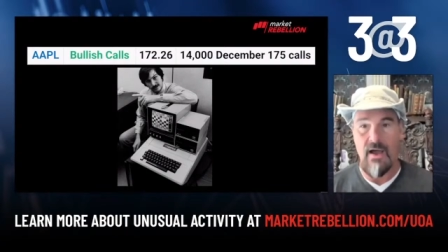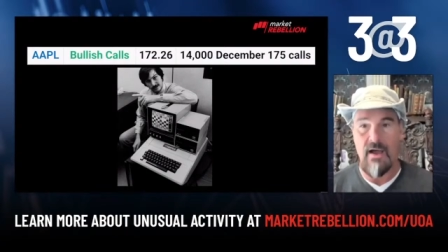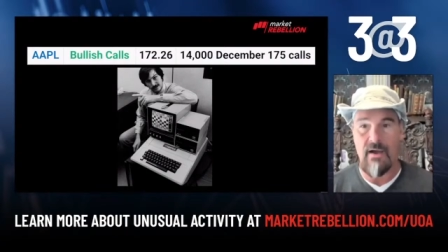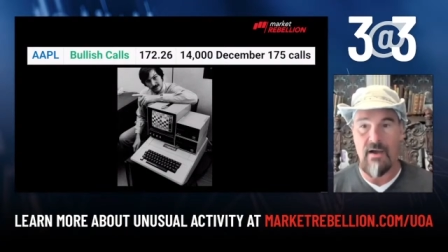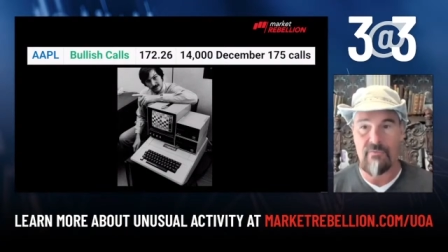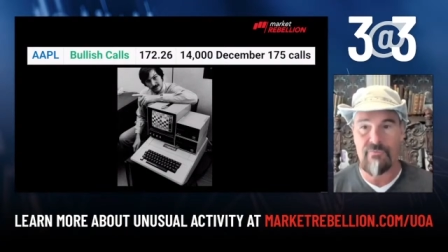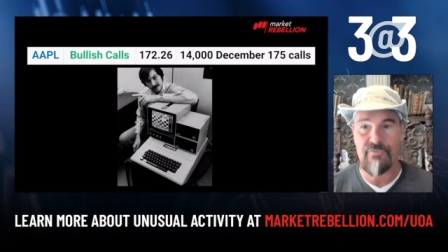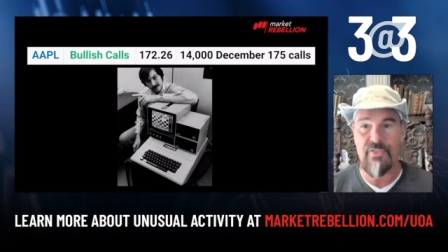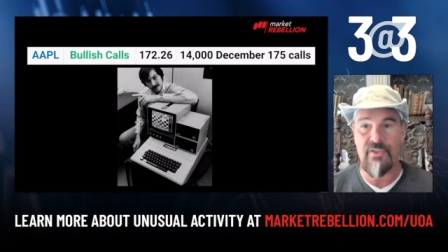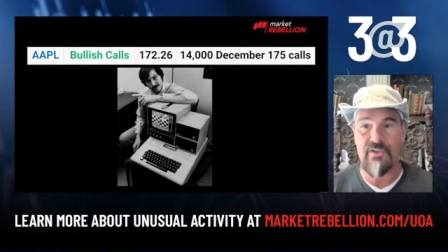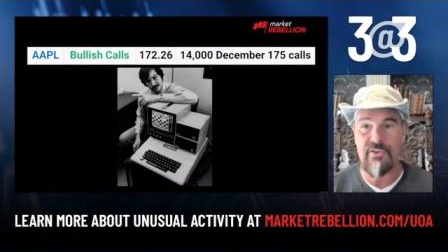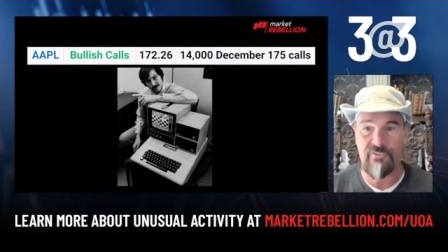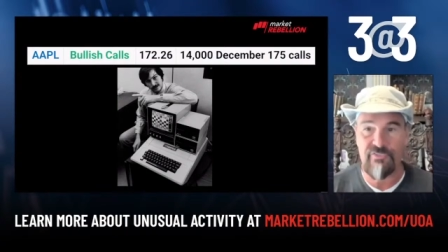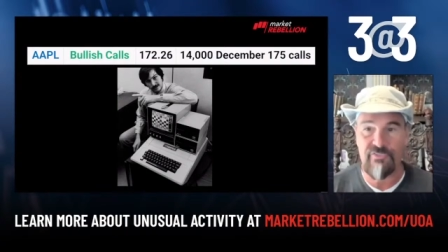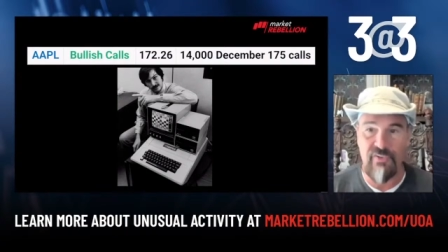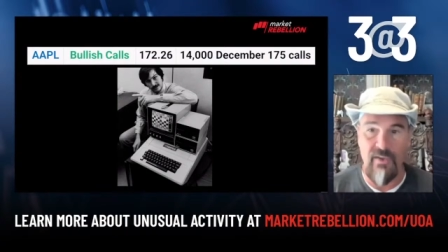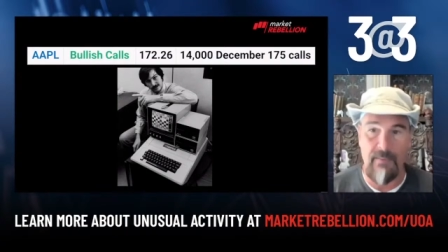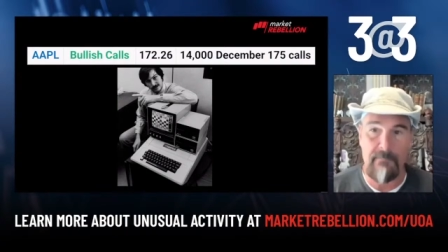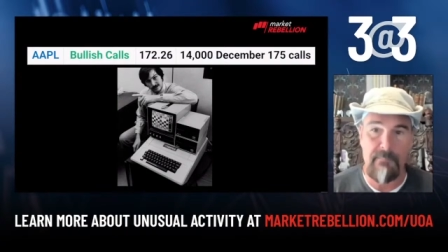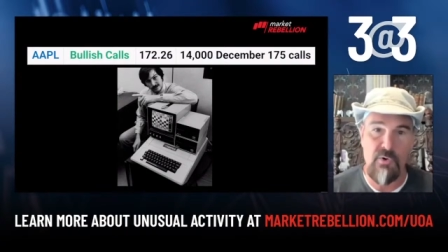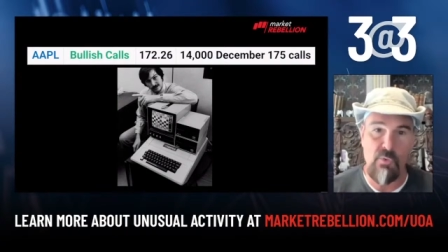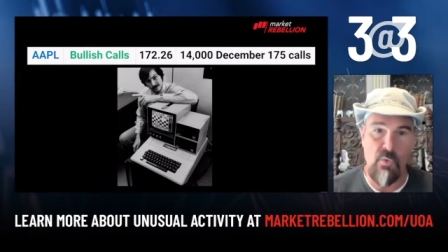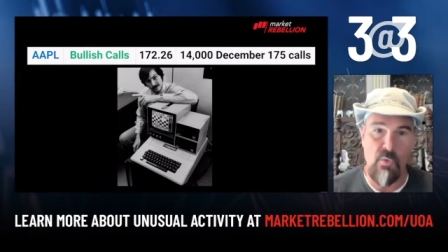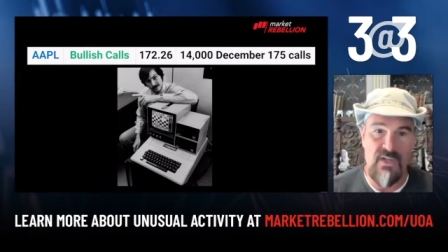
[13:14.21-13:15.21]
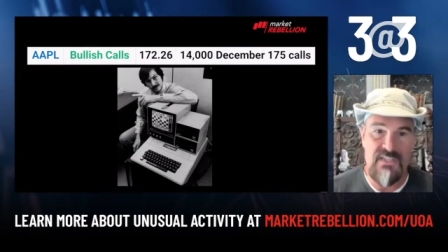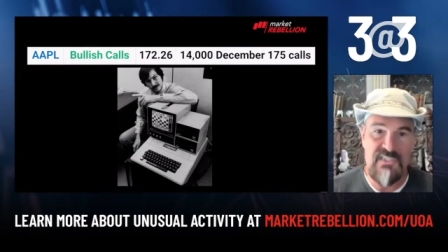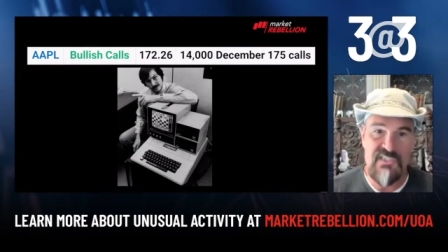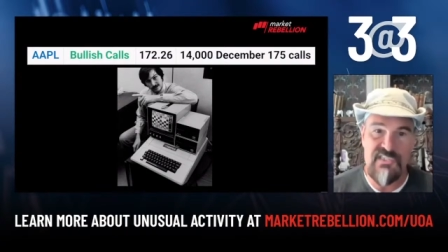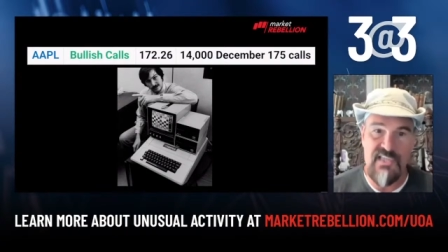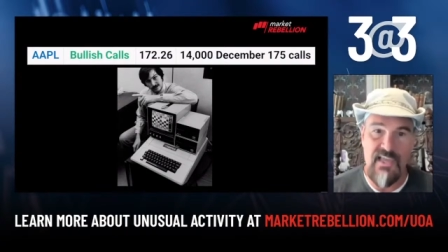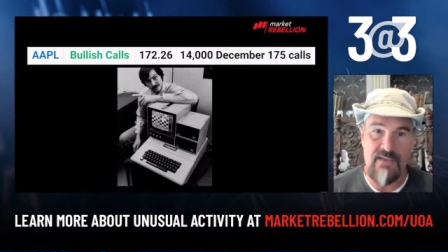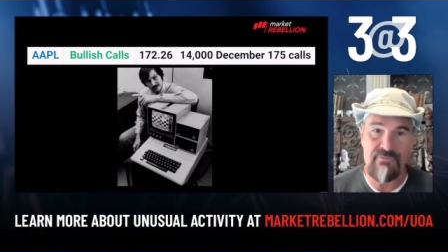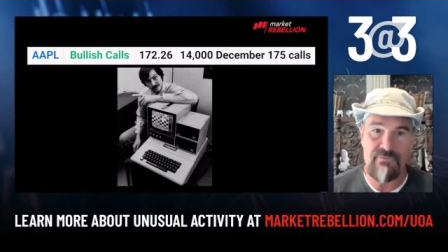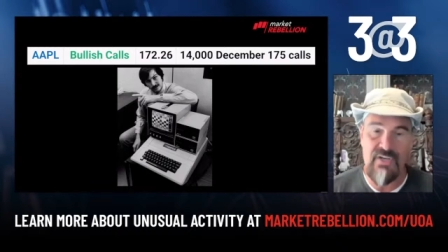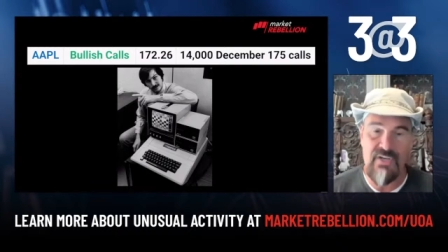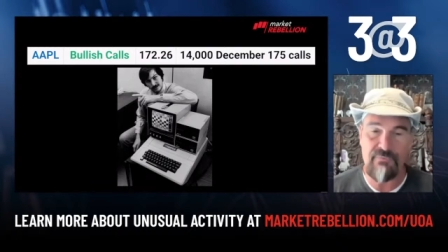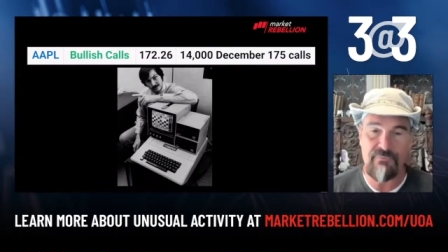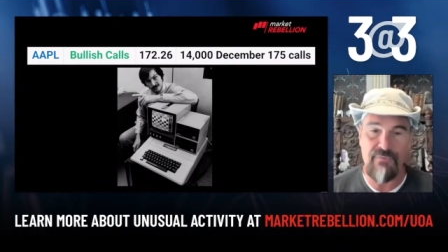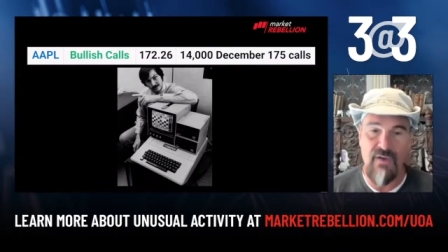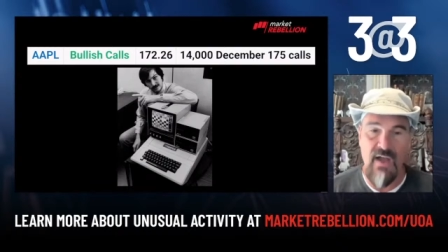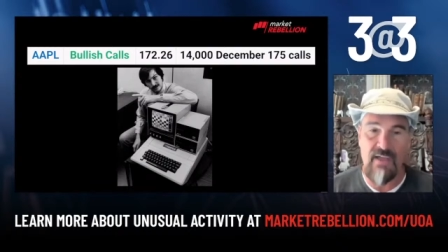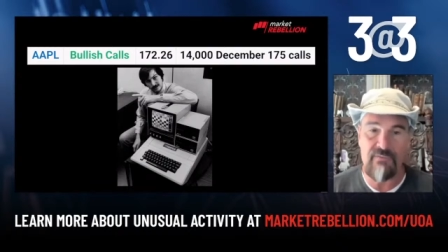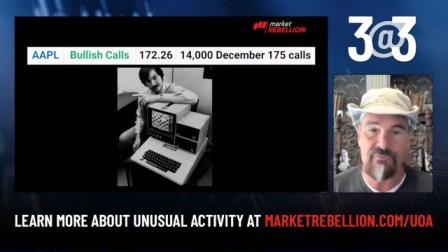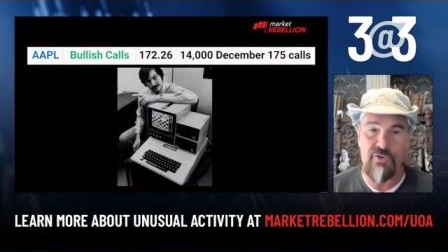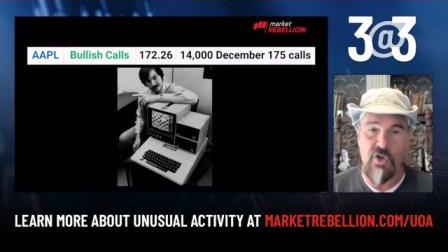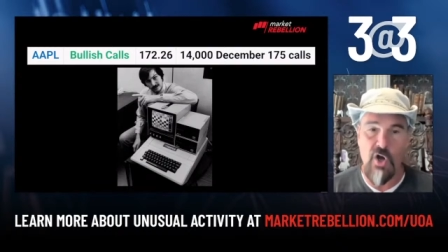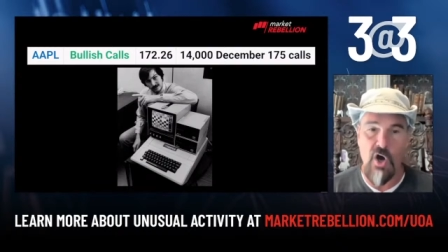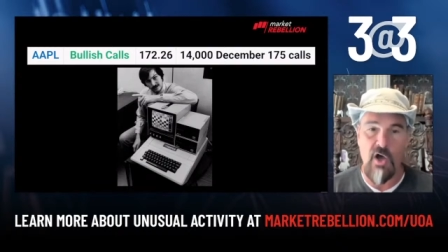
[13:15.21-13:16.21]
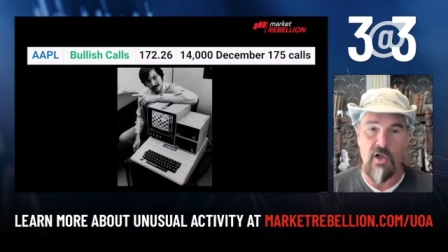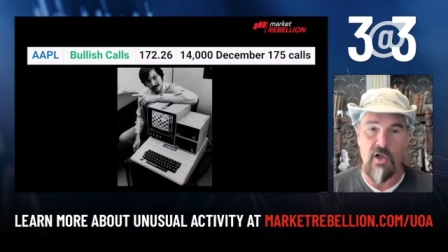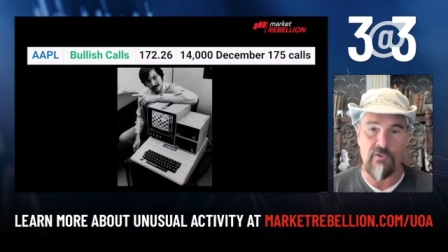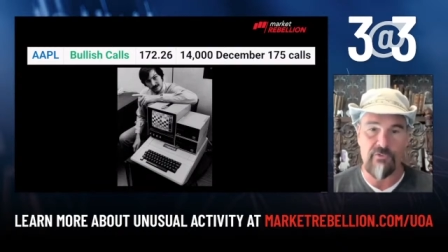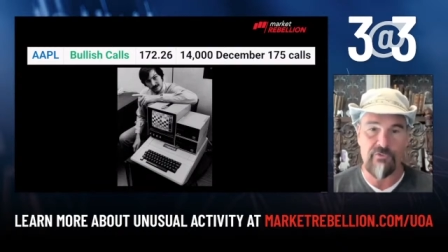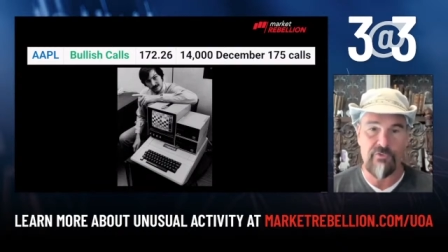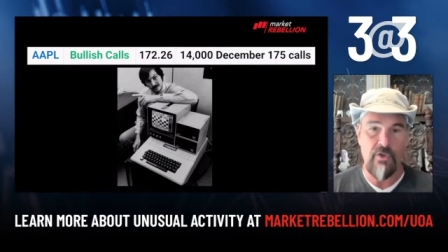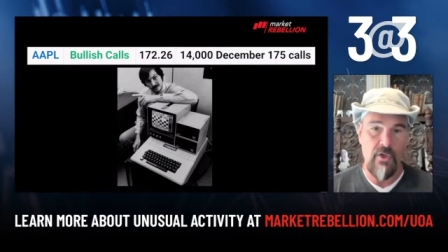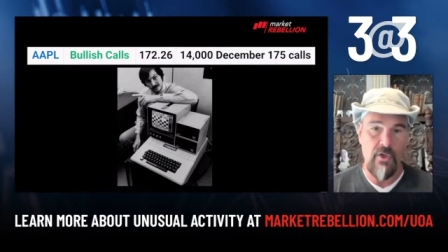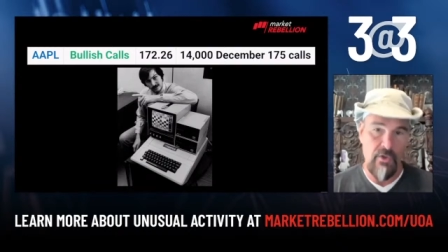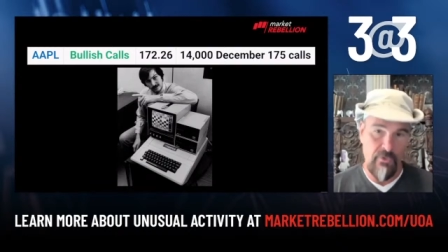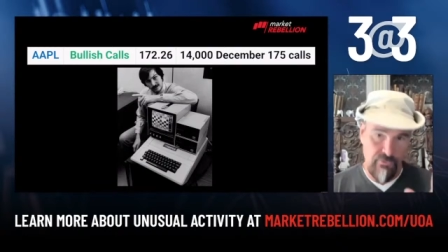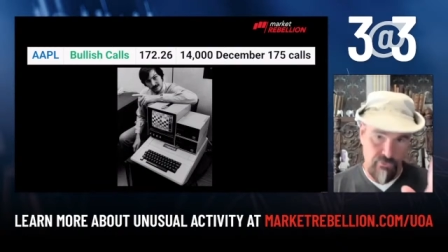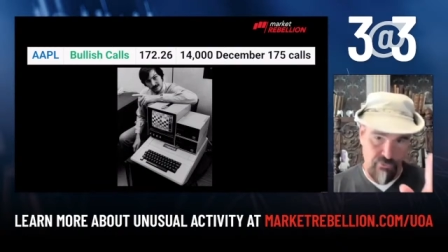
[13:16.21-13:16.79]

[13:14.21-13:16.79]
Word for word: of the December 175 calls.